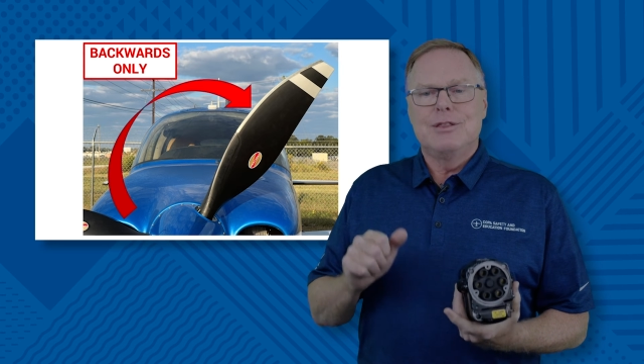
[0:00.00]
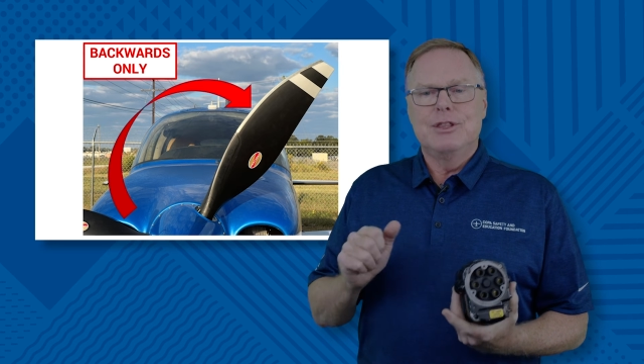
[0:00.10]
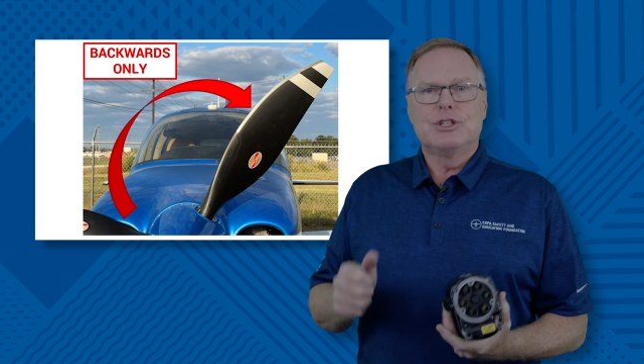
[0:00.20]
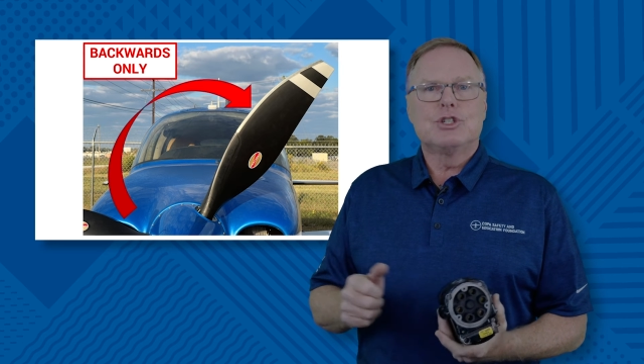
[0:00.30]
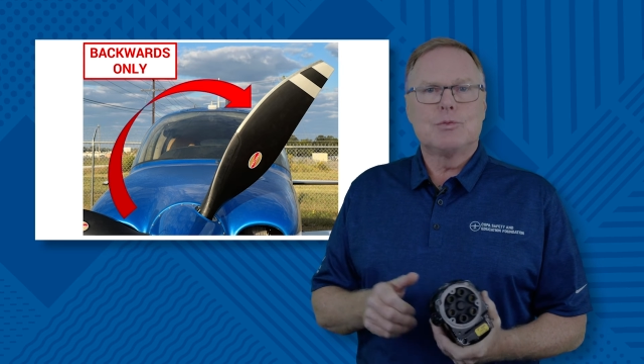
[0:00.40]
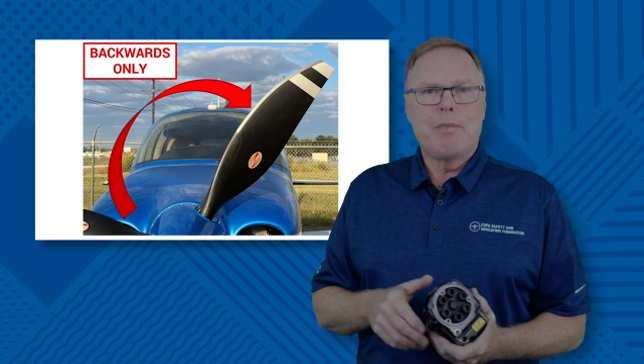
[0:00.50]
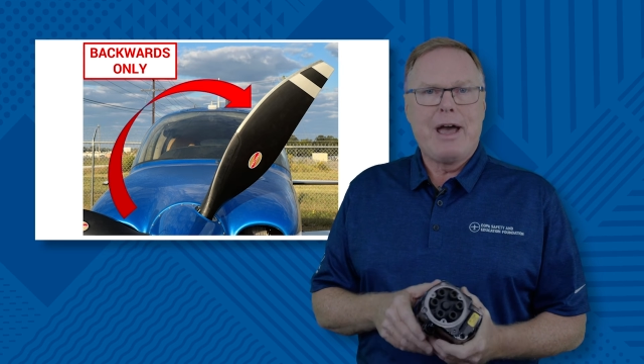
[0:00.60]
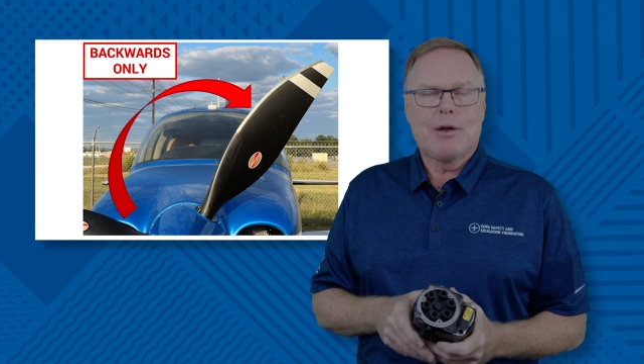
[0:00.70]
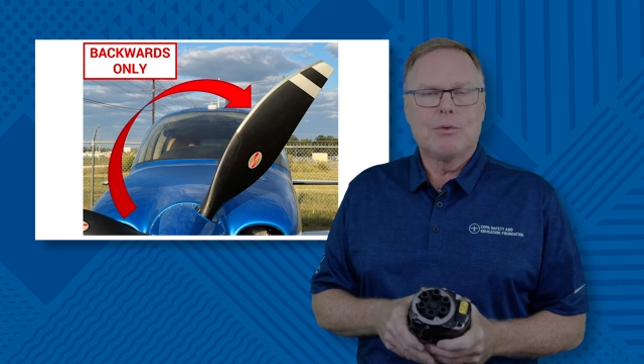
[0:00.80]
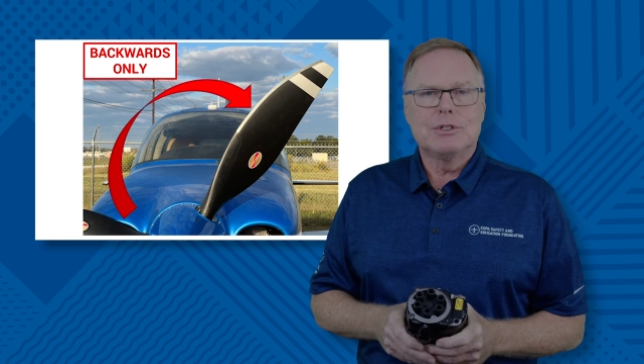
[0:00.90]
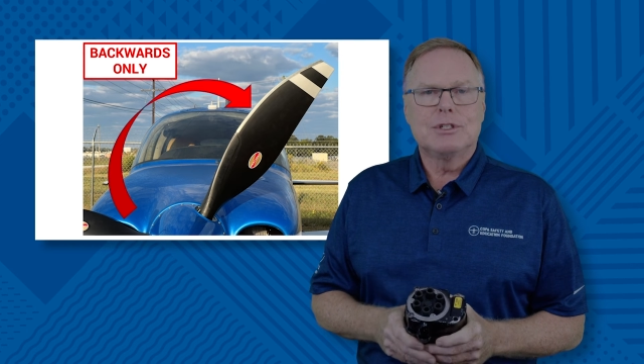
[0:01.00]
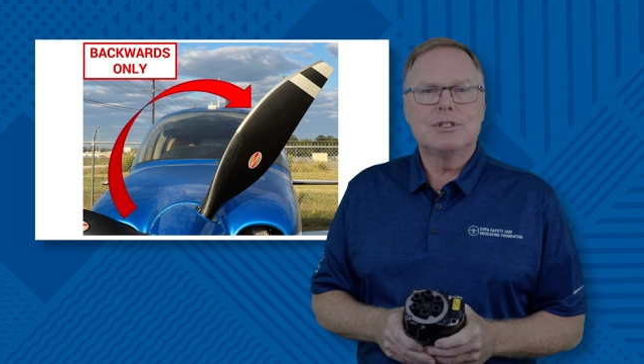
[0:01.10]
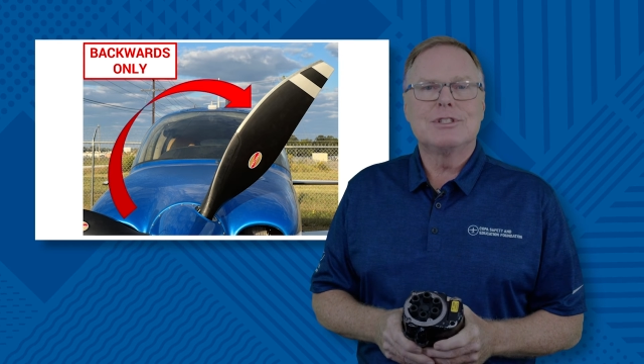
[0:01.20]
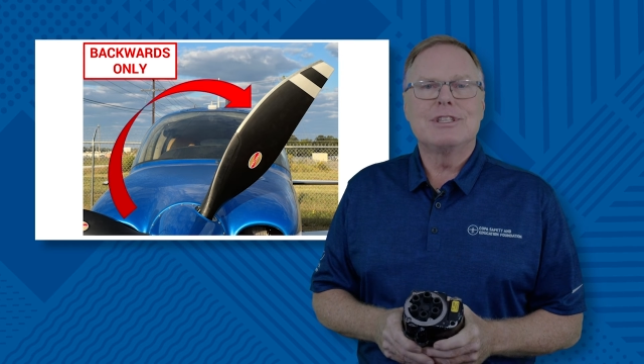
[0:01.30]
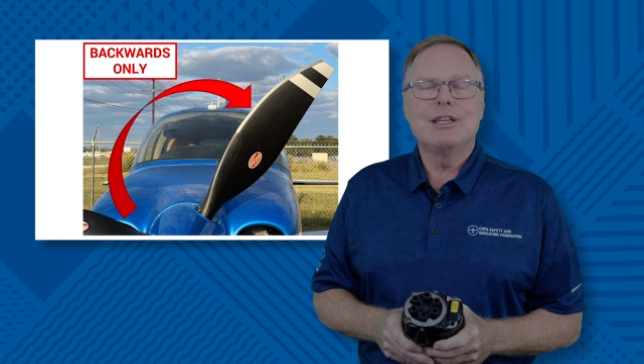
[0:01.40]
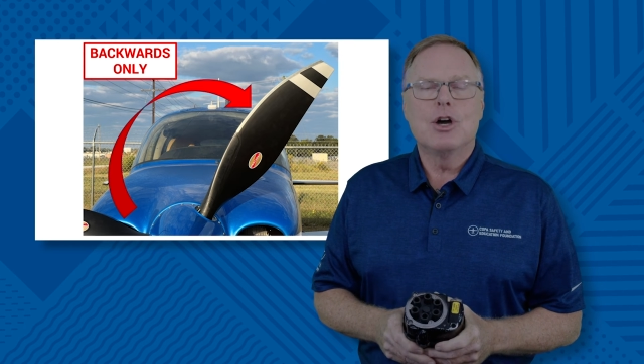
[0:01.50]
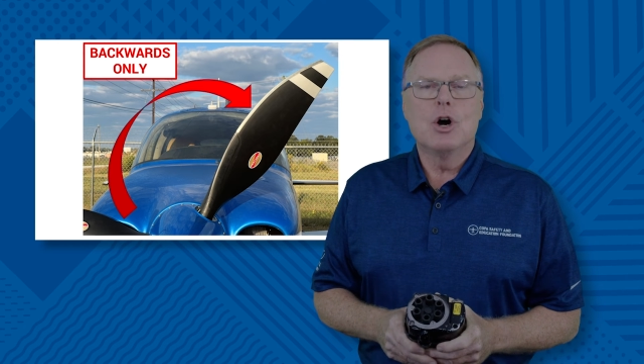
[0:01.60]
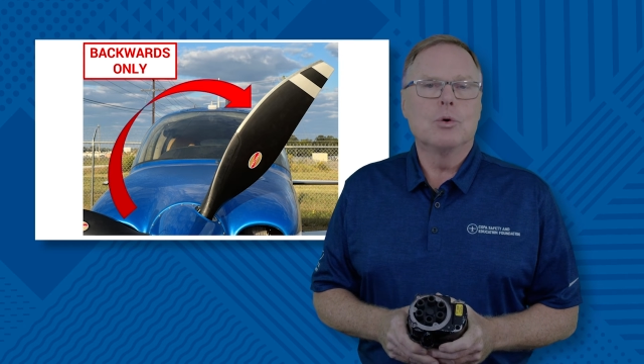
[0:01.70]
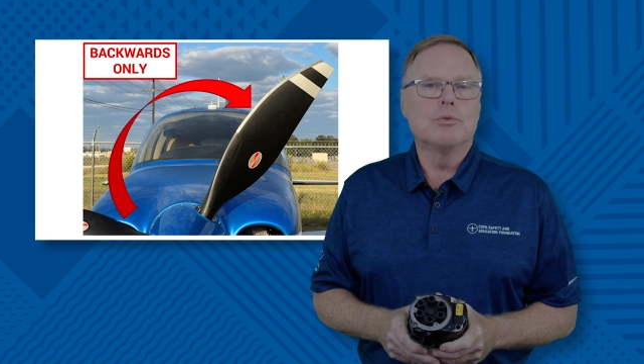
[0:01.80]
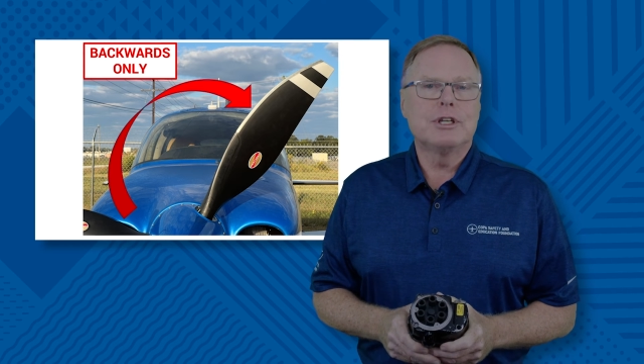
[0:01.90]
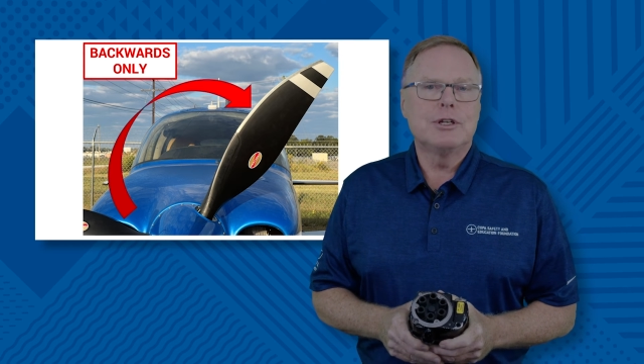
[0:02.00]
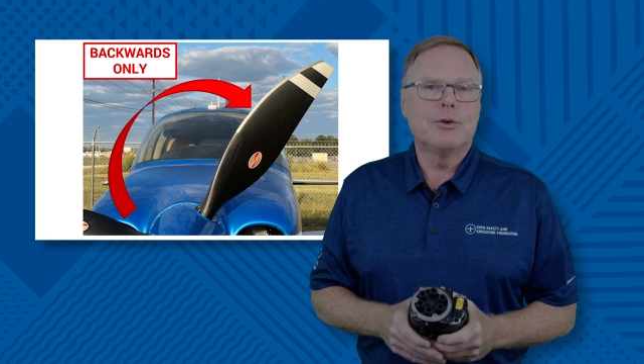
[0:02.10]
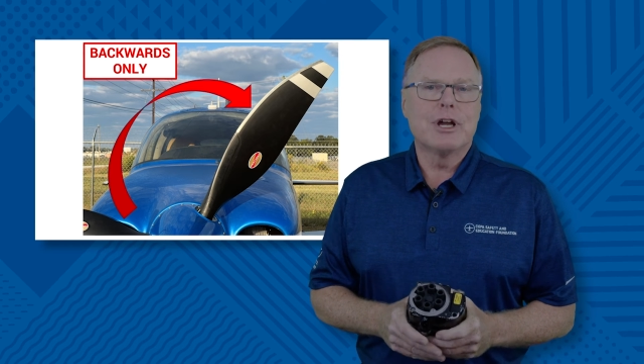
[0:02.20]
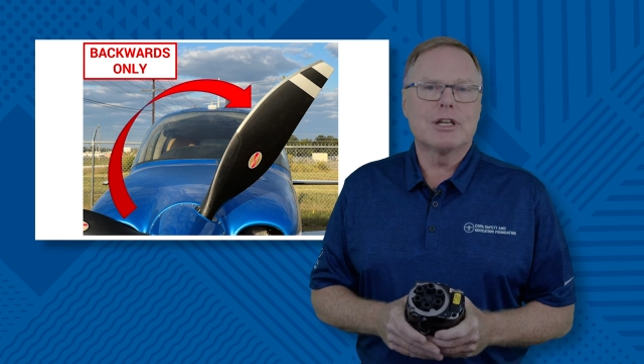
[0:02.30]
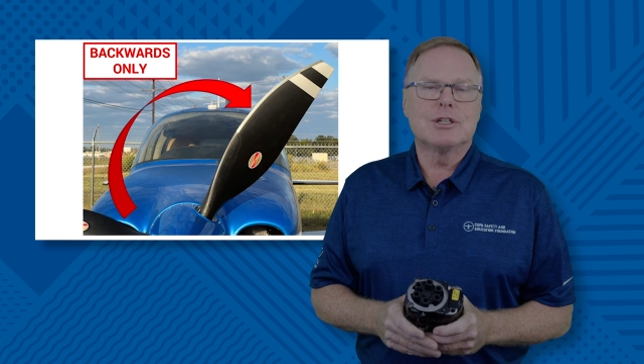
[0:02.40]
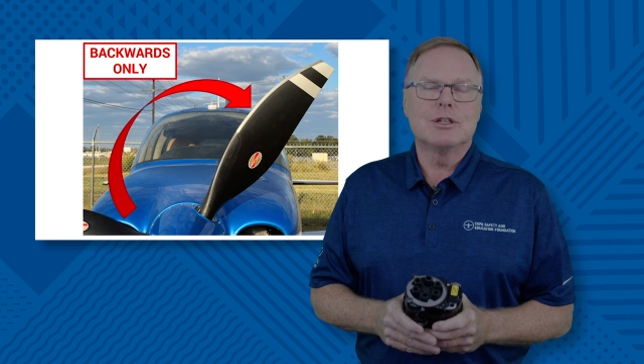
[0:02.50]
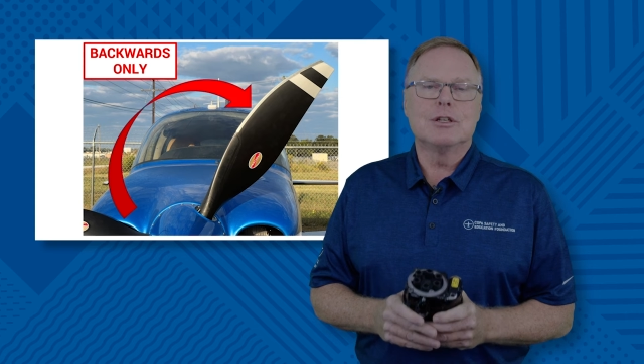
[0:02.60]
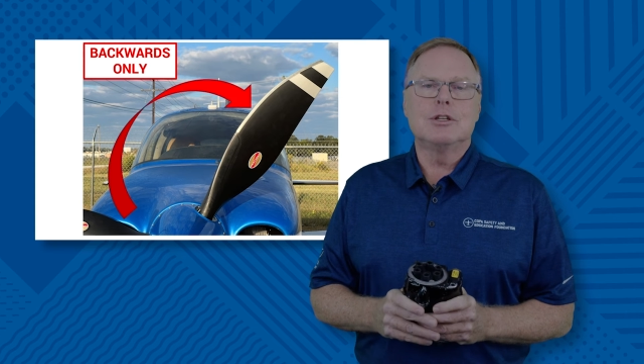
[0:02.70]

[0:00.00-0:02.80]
This is backwards. This is the only direction